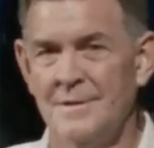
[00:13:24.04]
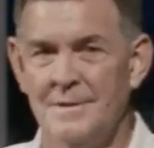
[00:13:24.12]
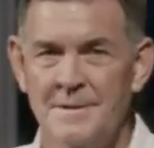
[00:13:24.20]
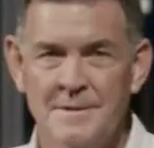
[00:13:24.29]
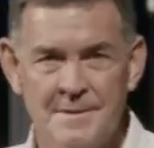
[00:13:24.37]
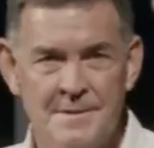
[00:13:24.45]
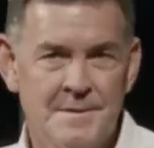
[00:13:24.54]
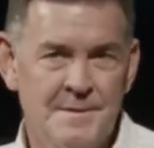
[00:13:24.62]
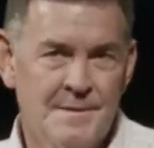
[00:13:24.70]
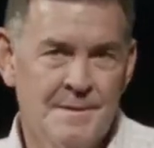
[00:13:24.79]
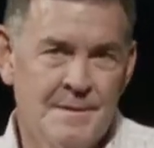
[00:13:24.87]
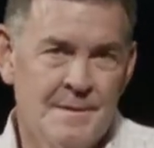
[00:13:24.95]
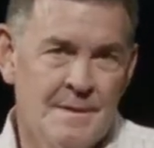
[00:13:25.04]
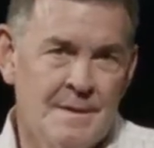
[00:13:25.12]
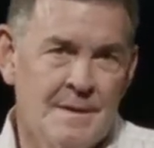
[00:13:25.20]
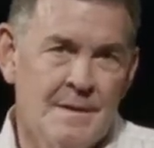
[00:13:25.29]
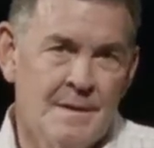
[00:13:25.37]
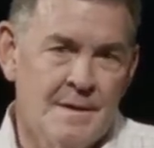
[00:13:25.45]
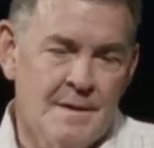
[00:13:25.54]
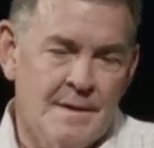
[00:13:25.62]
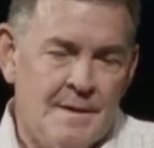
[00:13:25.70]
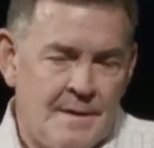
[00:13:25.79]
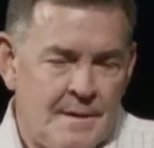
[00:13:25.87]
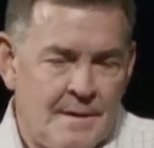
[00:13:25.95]

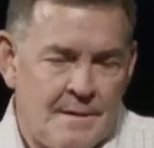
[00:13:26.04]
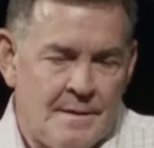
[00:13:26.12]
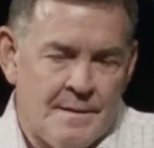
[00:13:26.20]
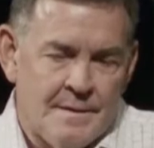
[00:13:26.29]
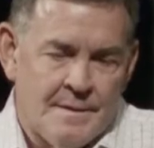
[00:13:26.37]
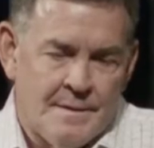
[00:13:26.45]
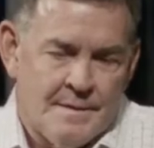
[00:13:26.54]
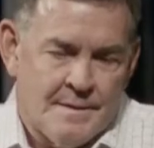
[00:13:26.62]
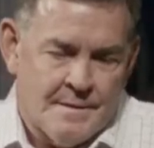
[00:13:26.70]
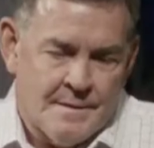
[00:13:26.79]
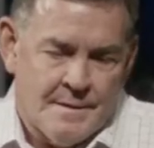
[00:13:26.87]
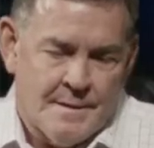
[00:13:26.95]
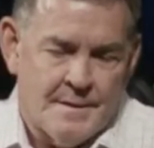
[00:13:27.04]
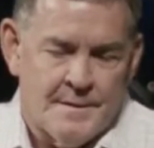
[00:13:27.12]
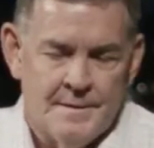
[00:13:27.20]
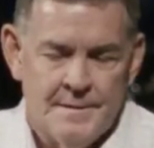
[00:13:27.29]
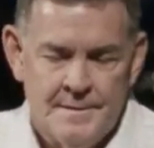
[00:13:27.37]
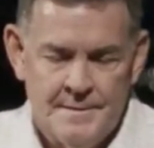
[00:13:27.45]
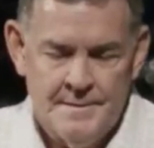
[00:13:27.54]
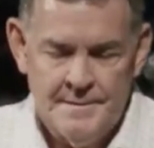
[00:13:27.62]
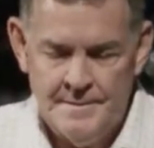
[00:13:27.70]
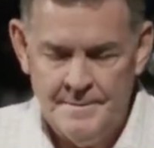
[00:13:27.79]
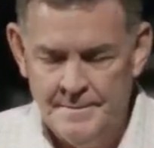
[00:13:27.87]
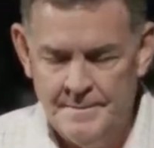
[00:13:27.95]

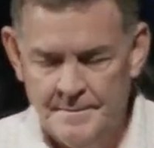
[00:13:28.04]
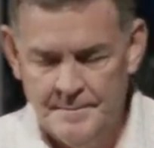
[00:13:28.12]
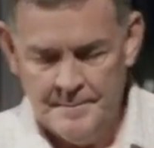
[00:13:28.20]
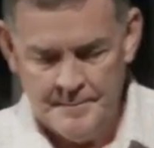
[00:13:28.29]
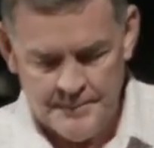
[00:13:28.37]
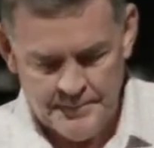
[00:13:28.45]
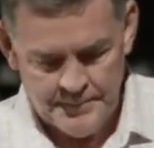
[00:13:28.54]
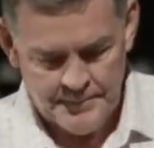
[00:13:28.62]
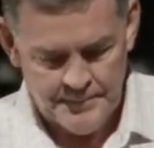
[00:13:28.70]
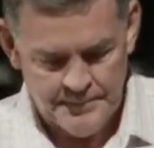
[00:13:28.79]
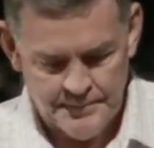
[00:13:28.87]
No one is speaking in this clip.